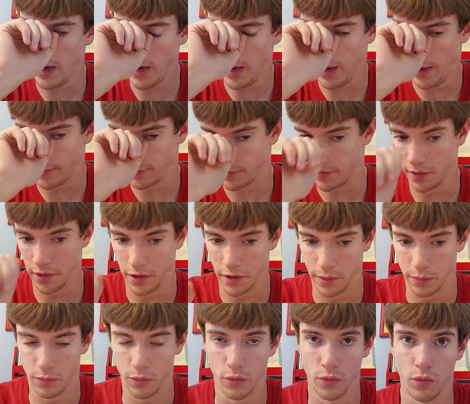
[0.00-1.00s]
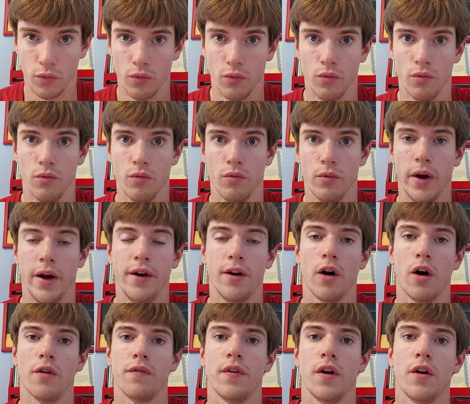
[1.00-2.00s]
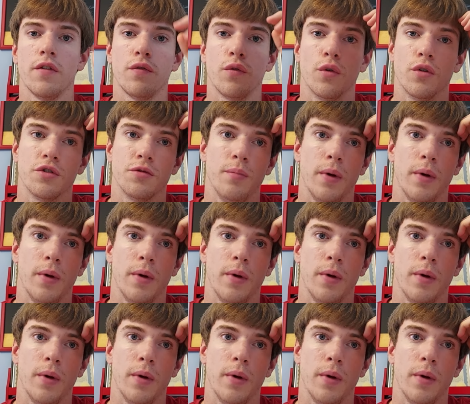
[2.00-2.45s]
at Randolph Air Force